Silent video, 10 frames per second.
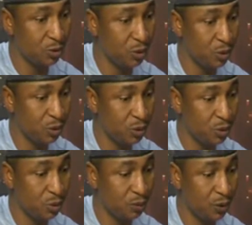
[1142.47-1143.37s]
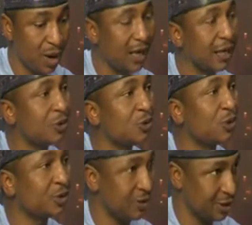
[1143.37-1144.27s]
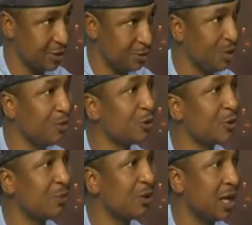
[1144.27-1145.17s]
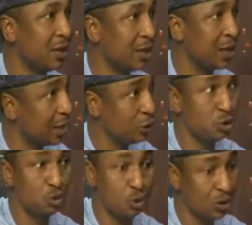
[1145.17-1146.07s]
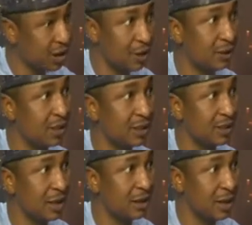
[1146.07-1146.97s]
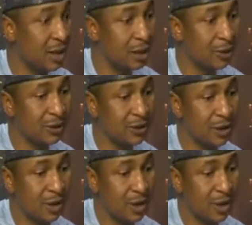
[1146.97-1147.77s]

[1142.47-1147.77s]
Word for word: we for inec to succeed we must support inec and i totally understand because see